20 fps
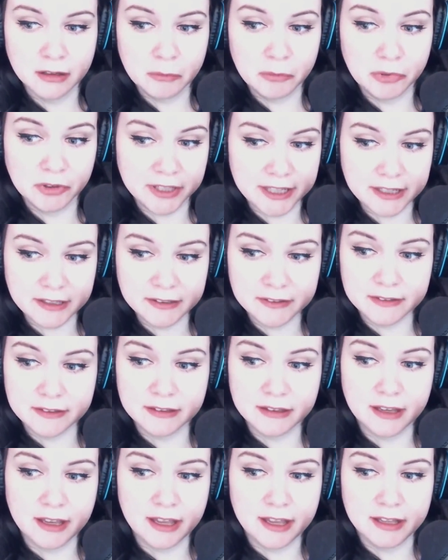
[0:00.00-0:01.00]
Brigitte
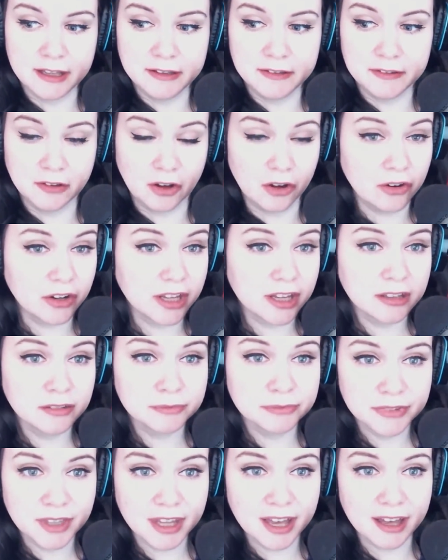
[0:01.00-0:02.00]
and, and Zarya.
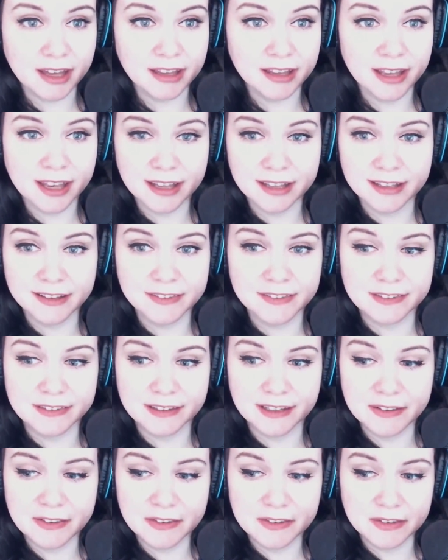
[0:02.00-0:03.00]
Yeah. yeah. And
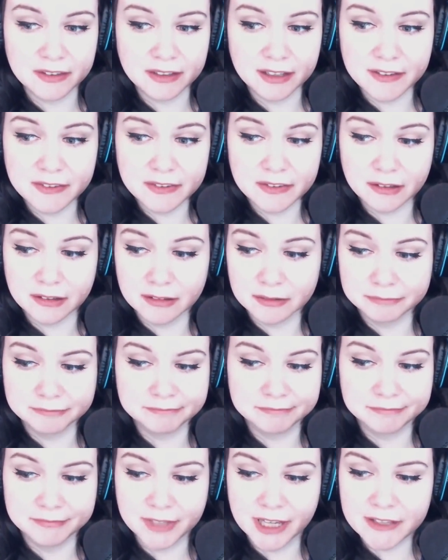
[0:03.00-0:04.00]
it's, it's, it's,
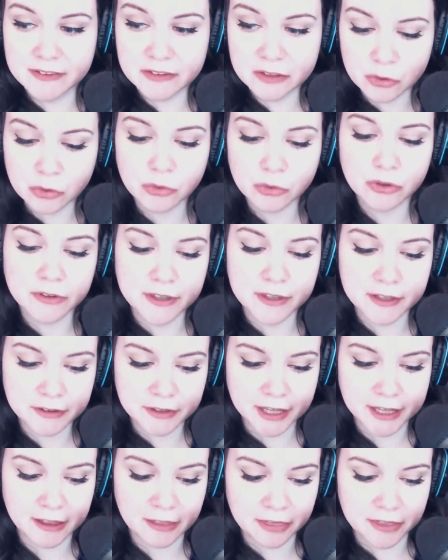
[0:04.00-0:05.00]
it's cool that
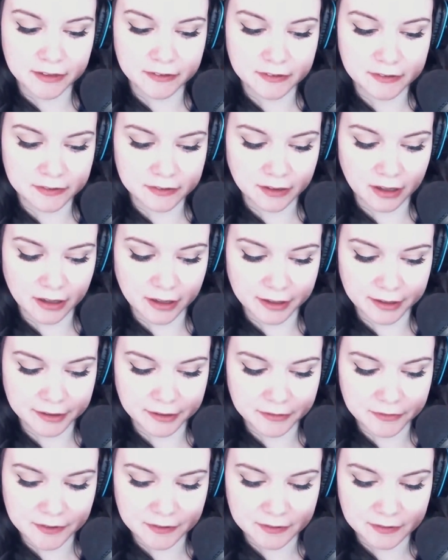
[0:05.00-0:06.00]
like this, uh,
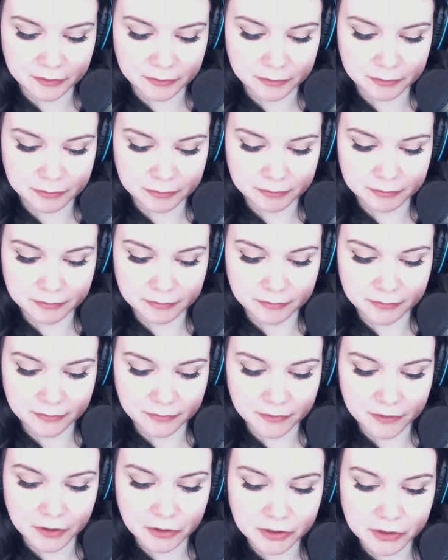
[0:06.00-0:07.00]
this,
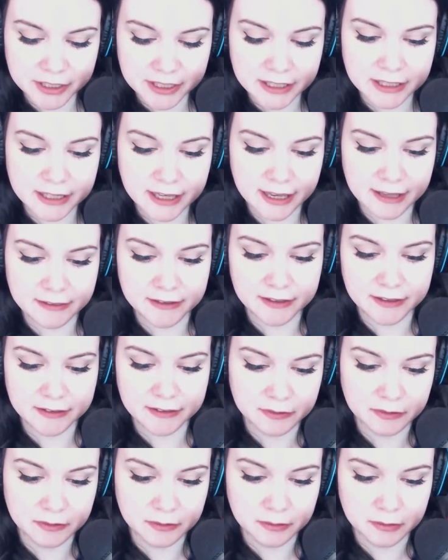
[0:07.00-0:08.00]
the league and
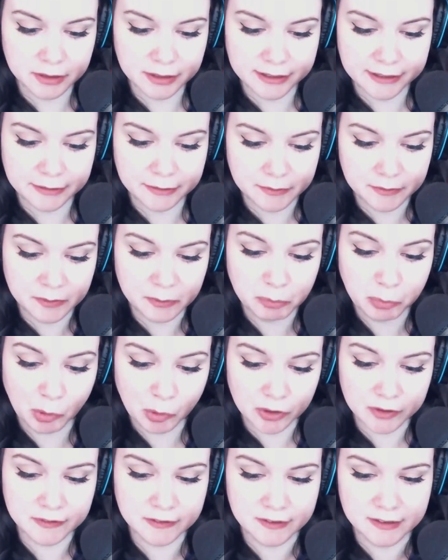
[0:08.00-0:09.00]
these
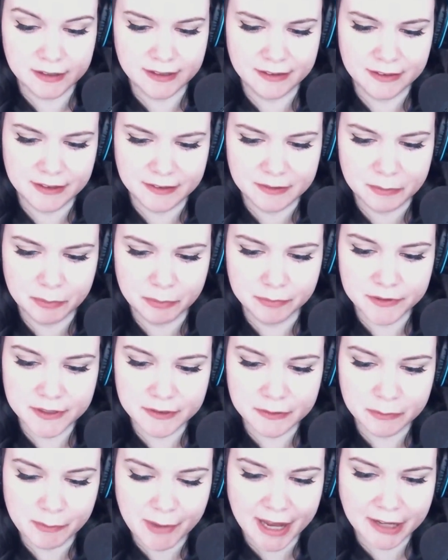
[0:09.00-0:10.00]
sports and this,
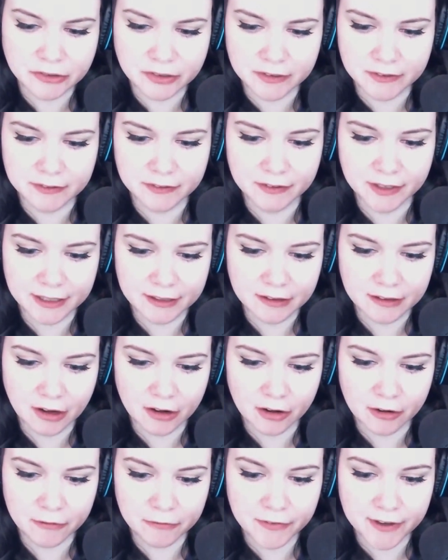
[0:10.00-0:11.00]
these matches like
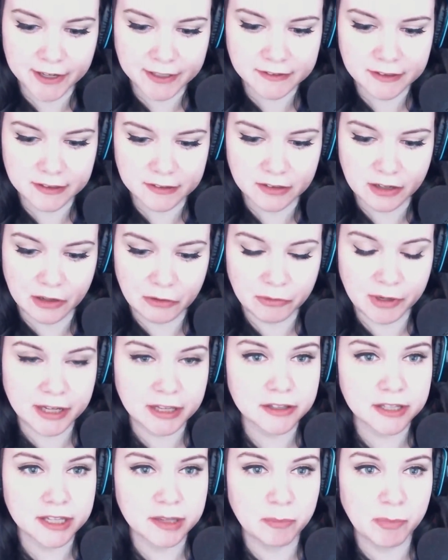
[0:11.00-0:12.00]
are affected
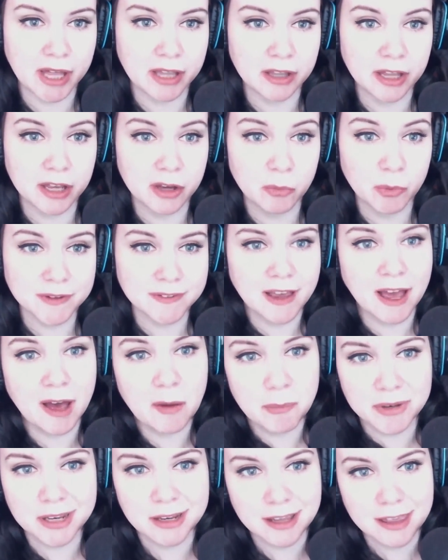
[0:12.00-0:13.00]
directly by like what's
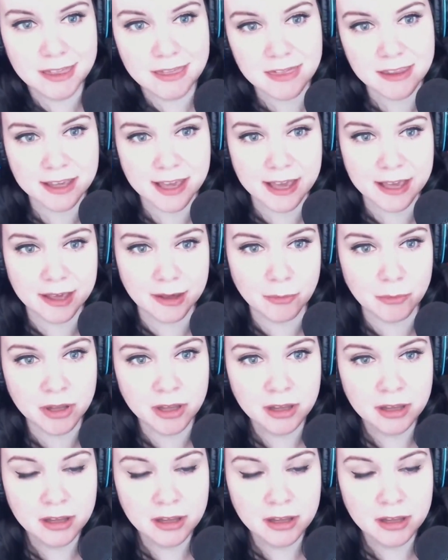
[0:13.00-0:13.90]
happening in the game.